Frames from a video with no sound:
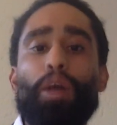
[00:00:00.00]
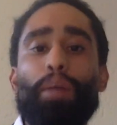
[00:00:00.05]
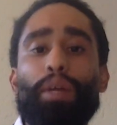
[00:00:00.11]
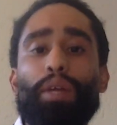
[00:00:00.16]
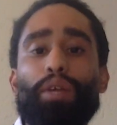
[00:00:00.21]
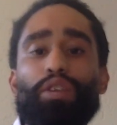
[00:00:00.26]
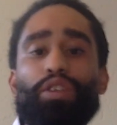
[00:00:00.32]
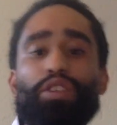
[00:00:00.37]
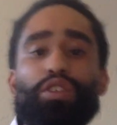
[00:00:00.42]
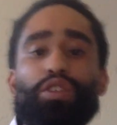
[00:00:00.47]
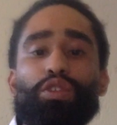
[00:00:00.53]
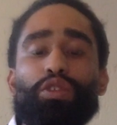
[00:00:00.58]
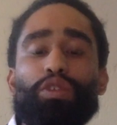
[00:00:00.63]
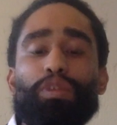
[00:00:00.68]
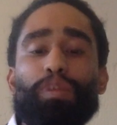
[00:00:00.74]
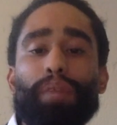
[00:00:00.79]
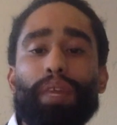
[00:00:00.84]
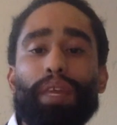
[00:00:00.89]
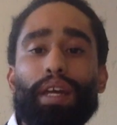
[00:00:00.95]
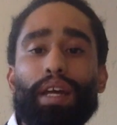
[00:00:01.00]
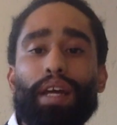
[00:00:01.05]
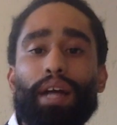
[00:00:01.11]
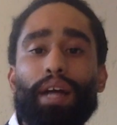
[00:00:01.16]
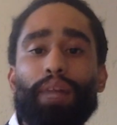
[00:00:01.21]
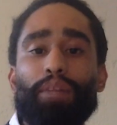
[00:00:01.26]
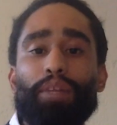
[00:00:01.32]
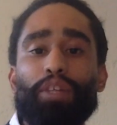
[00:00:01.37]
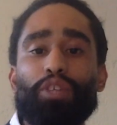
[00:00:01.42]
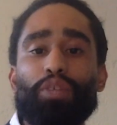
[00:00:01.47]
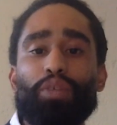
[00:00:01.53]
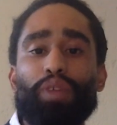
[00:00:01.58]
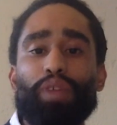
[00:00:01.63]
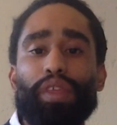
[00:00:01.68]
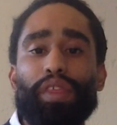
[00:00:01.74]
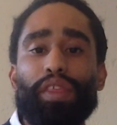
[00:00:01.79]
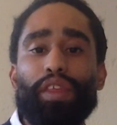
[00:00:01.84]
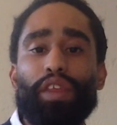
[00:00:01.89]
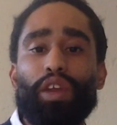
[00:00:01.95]
but also to be accomplished
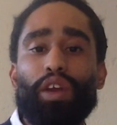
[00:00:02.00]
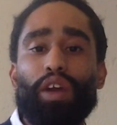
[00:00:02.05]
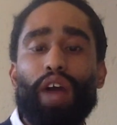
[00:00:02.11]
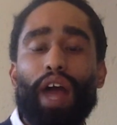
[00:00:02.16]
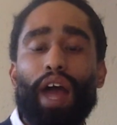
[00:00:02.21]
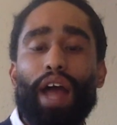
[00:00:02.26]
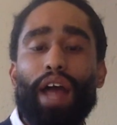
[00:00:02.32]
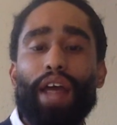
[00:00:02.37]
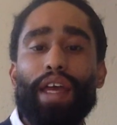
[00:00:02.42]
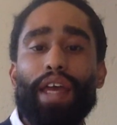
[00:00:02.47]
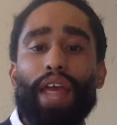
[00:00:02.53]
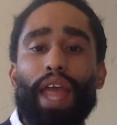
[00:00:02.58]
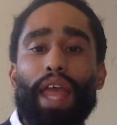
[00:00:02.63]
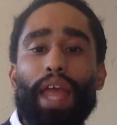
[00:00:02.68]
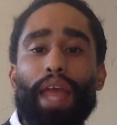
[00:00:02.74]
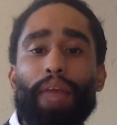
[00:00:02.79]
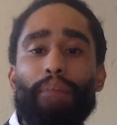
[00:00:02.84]
with high